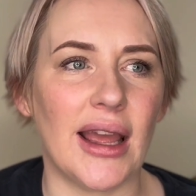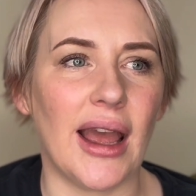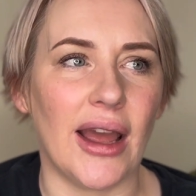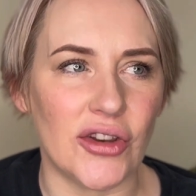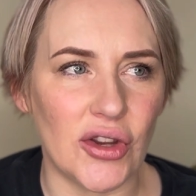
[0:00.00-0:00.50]

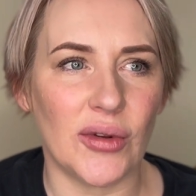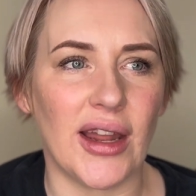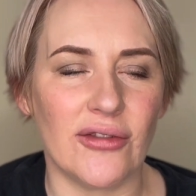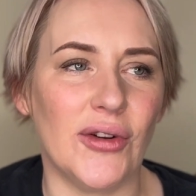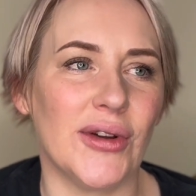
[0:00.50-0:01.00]
and you get
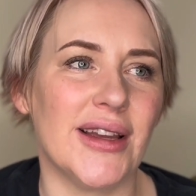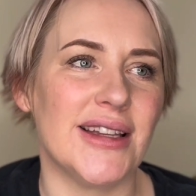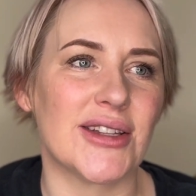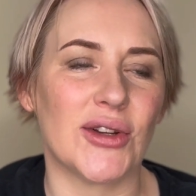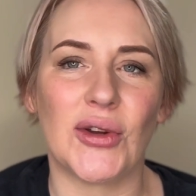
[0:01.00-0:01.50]
it wrong
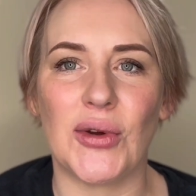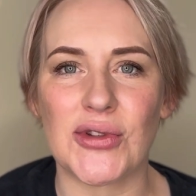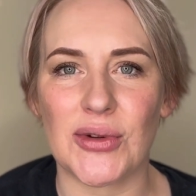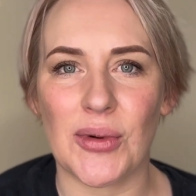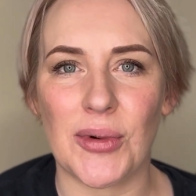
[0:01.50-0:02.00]
is going to
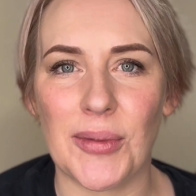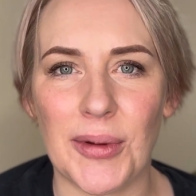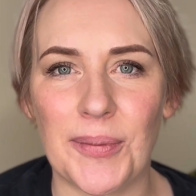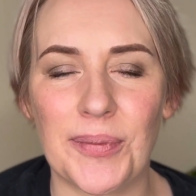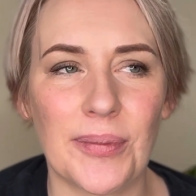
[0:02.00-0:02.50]
cause you a problem.